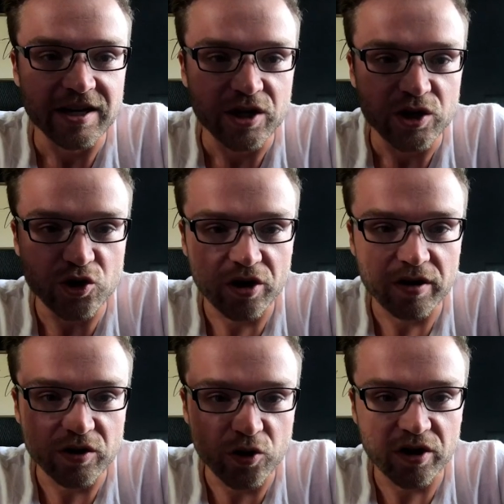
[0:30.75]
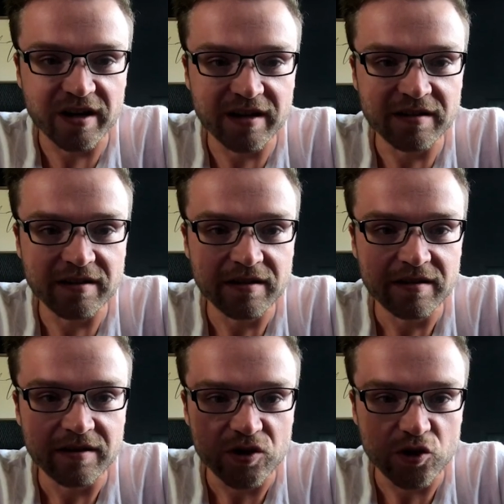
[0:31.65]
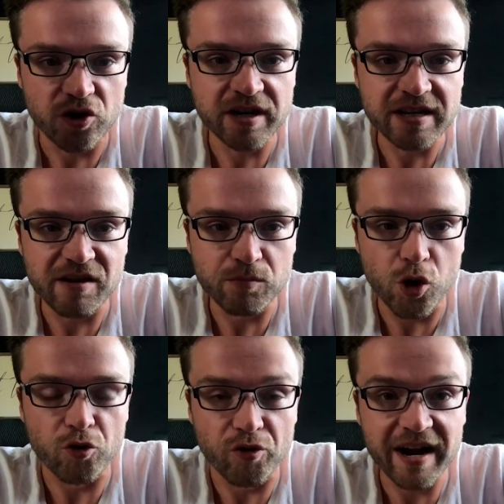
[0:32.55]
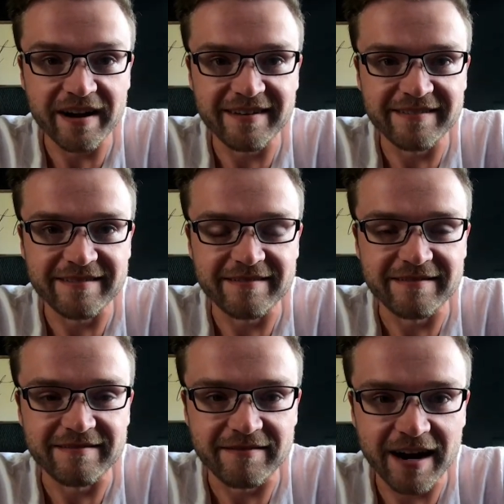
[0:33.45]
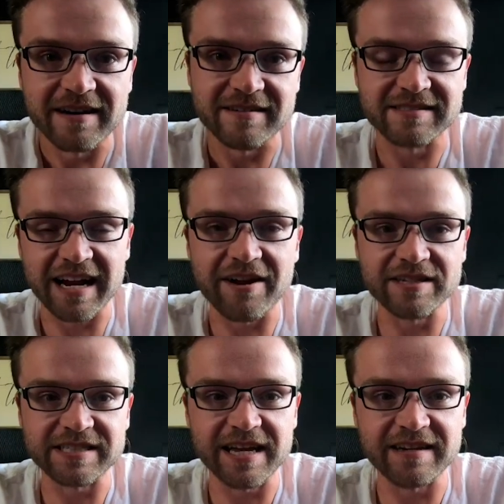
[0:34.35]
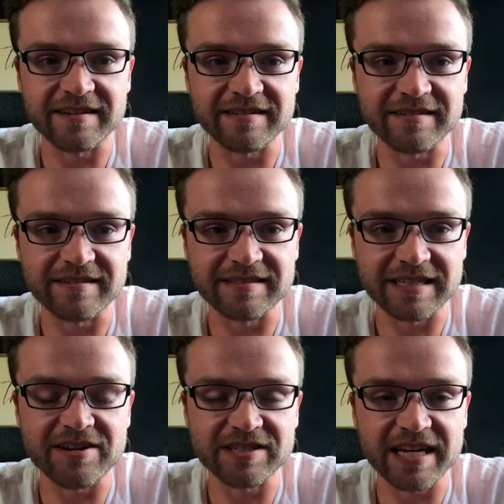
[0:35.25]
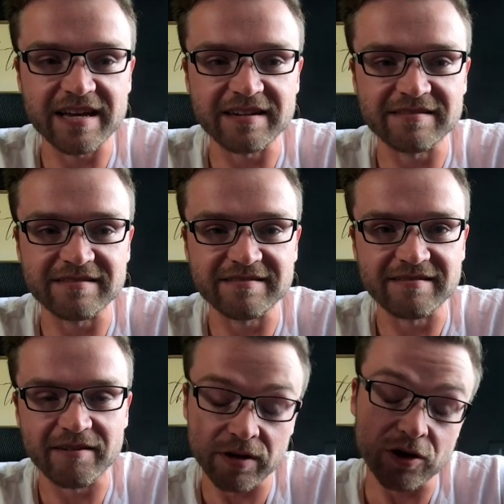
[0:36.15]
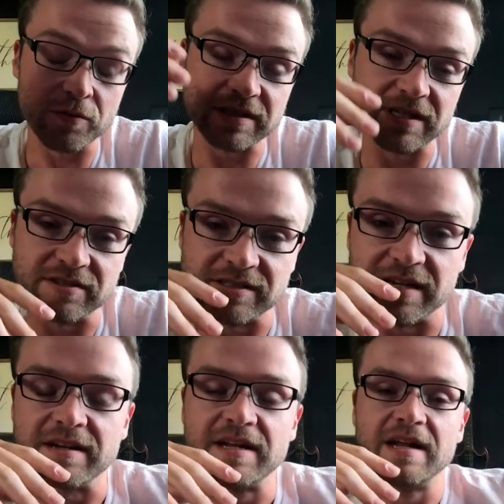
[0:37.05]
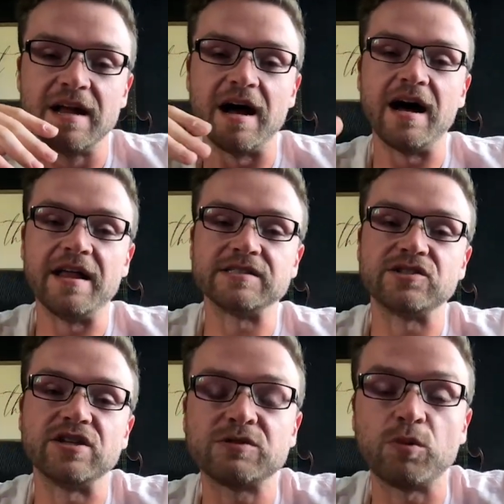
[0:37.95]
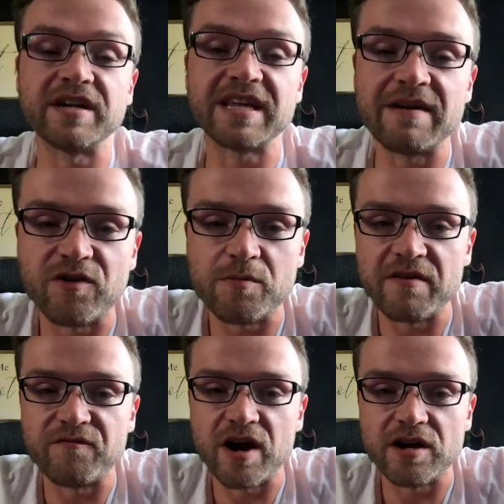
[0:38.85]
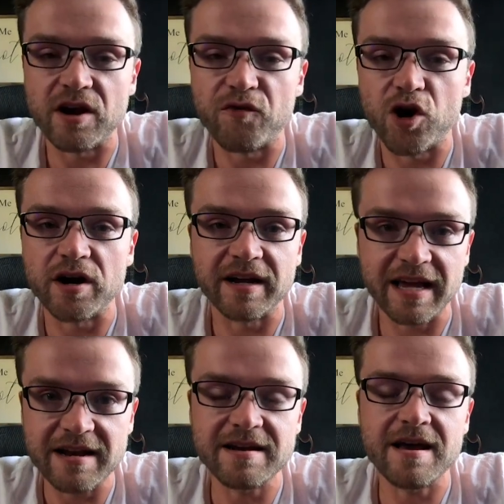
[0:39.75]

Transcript: Jørgen Dahl Moe, right? Right? Is that how you say it? I really hope that's how you say it. This one came from my friend Havard again,